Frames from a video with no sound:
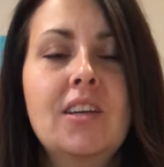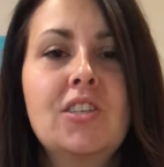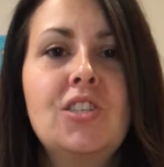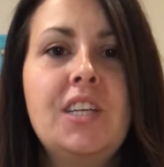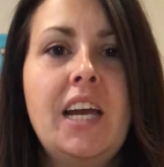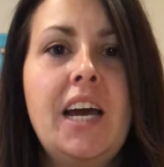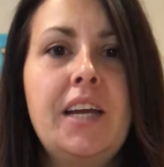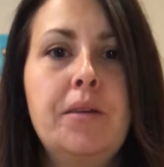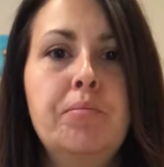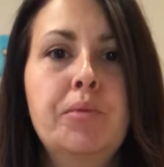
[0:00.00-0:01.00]
she
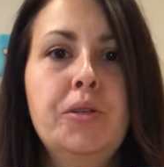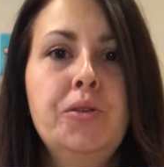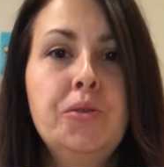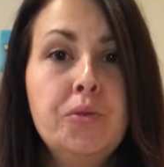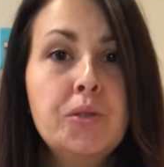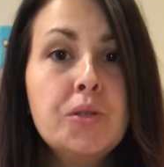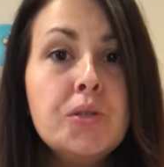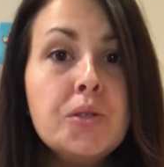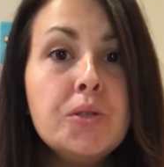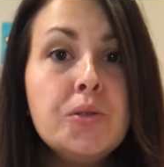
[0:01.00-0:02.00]
had a blue
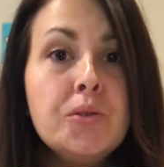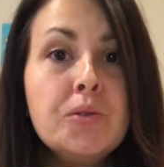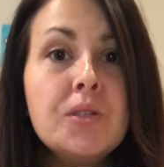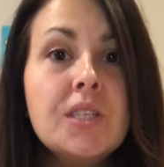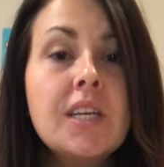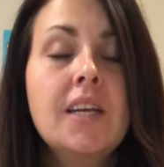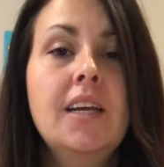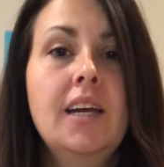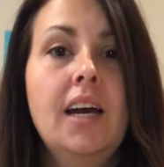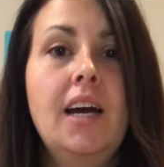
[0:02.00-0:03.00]
suit,
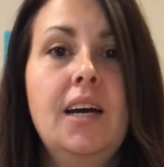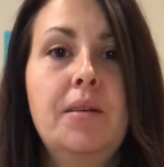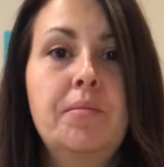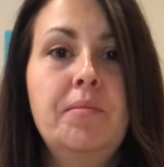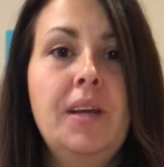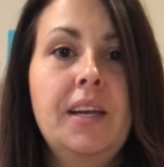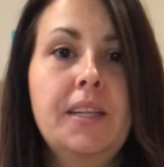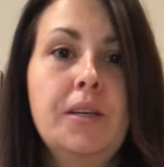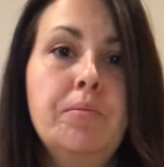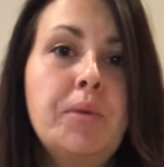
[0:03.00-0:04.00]
and a
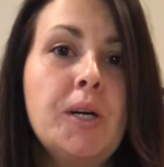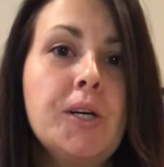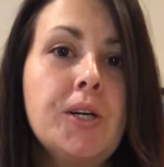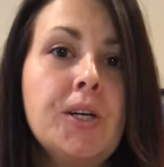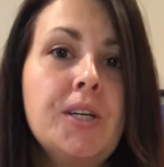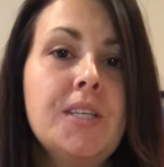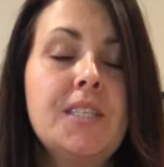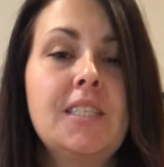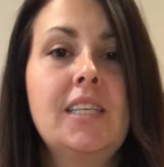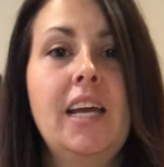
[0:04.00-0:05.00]
little
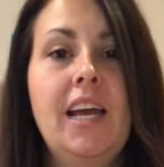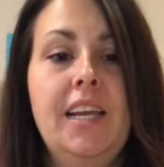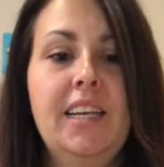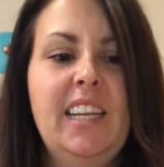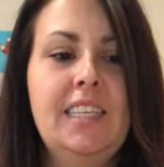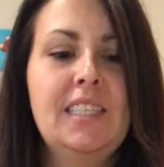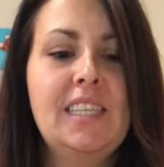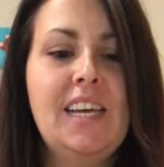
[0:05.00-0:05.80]
purse, and these